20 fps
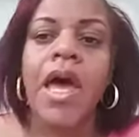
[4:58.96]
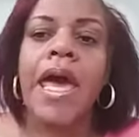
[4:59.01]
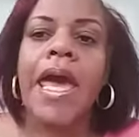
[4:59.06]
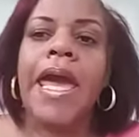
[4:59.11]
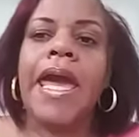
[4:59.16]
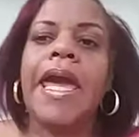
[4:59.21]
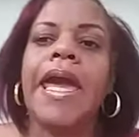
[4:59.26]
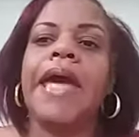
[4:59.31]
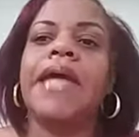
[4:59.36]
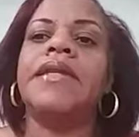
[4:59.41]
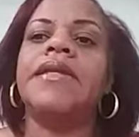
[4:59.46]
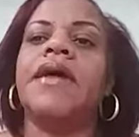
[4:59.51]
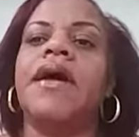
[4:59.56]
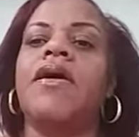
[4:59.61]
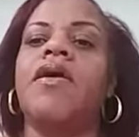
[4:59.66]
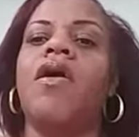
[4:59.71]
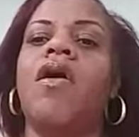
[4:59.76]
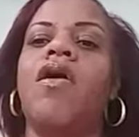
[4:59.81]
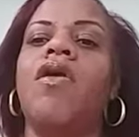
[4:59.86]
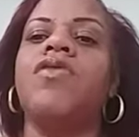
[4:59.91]
and uh,
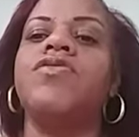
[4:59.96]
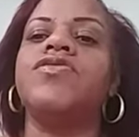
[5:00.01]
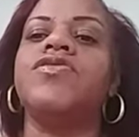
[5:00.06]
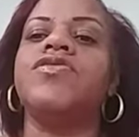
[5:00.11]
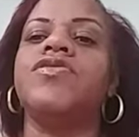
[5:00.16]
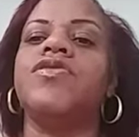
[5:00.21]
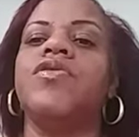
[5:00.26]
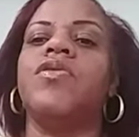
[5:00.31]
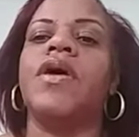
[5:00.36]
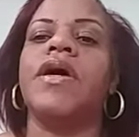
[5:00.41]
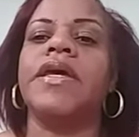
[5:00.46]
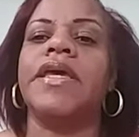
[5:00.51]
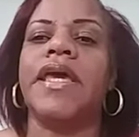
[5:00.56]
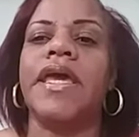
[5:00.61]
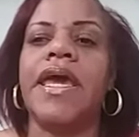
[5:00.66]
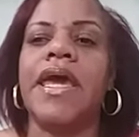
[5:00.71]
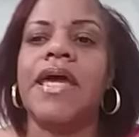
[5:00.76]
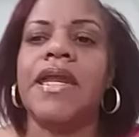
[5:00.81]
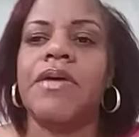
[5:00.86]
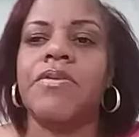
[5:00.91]
also
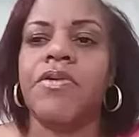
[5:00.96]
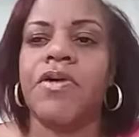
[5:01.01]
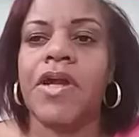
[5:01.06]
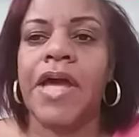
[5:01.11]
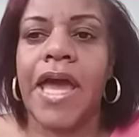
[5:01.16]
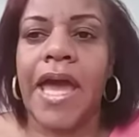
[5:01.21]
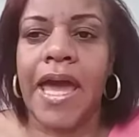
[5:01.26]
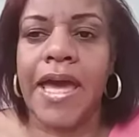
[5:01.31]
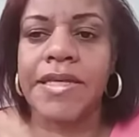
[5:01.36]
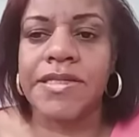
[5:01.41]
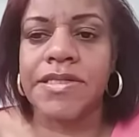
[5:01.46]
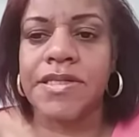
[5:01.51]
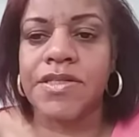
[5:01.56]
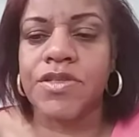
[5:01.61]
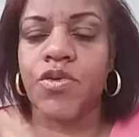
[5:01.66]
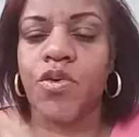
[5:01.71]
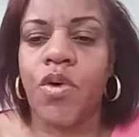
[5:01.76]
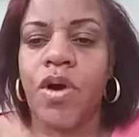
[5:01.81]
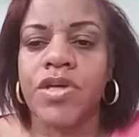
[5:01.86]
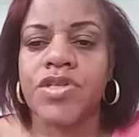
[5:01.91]
again i'm going to ask this
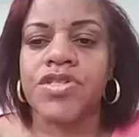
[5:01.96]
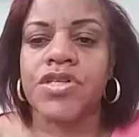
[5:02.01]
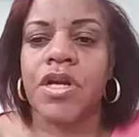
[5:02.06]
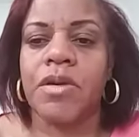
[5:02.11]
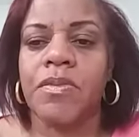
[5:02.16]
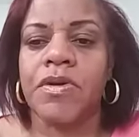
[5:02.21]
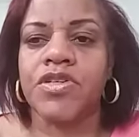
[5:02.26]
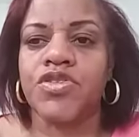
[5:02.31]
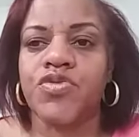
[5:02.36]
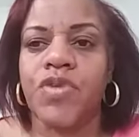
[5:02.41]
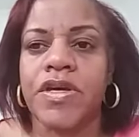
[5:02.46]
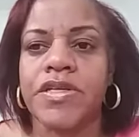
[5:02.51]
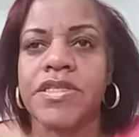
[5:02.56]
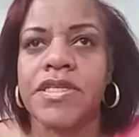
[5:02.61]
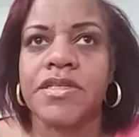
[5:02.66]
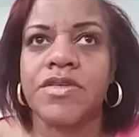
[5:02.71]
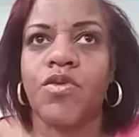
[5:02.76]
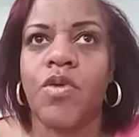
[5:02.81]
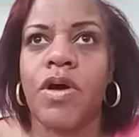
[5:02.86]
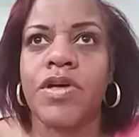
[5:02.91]
question i'm going to address
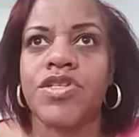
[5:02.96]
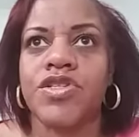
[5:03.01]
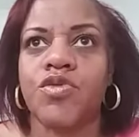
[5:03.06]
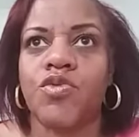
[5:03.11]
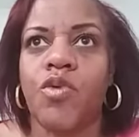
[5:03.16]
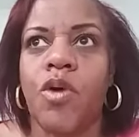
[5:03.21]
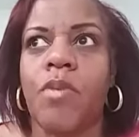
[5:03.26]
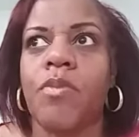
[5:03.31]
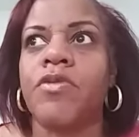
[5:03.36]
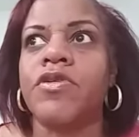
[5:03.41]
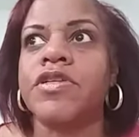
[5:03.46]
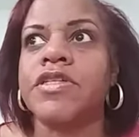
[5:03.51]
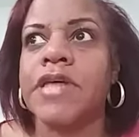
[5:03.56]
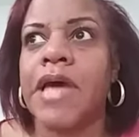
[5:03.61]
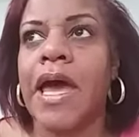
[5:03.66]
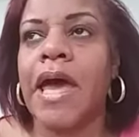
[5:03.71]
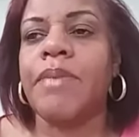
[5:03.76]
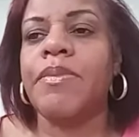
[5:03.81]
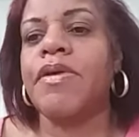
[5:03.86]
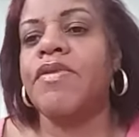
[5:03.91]
this question one more
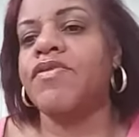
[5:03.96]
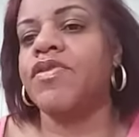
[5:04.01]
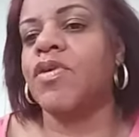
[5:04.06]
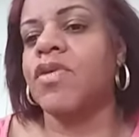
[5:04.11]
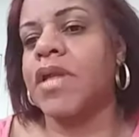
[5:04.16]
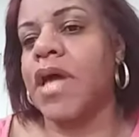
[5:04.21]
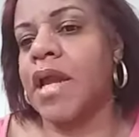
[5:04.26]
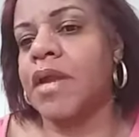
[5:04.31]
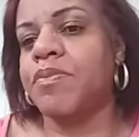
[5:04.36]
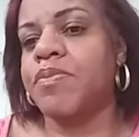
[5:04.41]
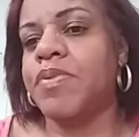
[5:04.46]
time even though a lot of